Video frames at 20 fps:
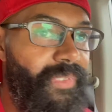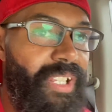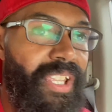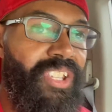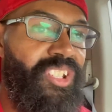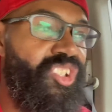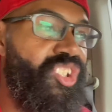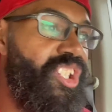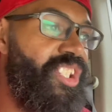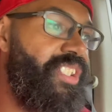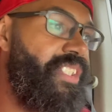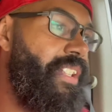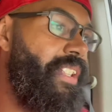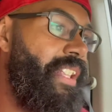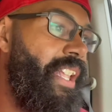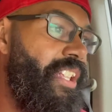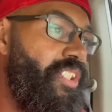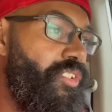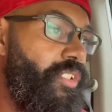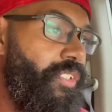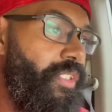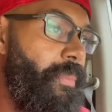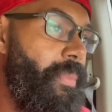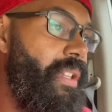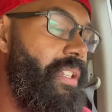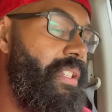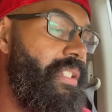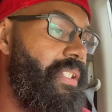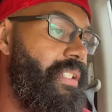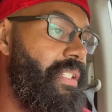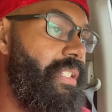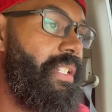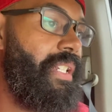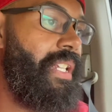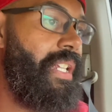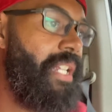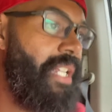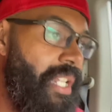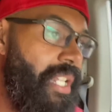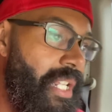It's just the nature of the beast.
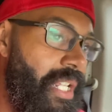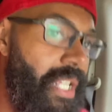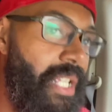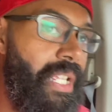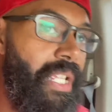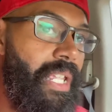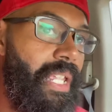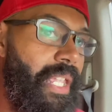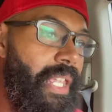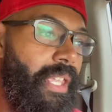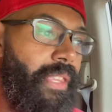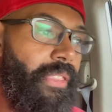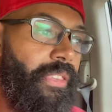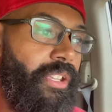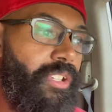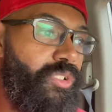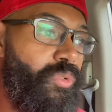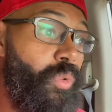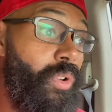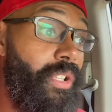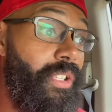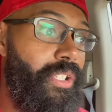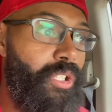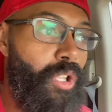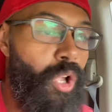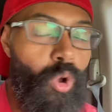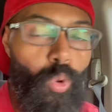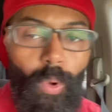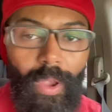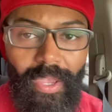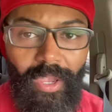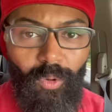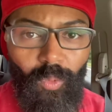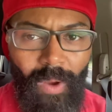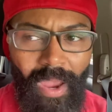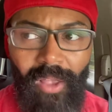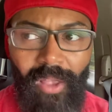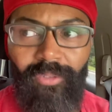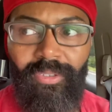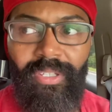And there's really no way around